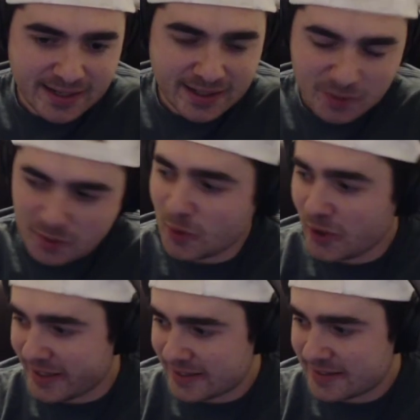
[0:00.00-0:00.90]
oh
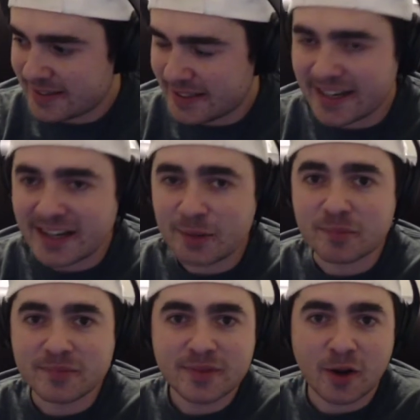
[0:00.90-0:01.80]
boy.
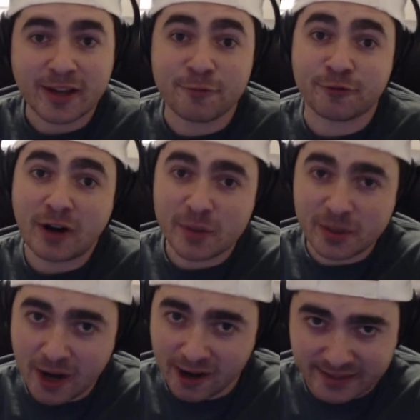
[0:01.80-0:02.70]
Okay, from an
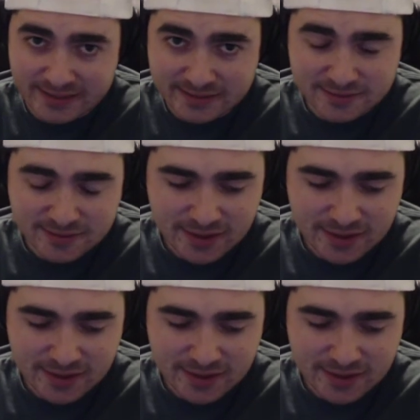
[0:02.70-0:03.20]
American,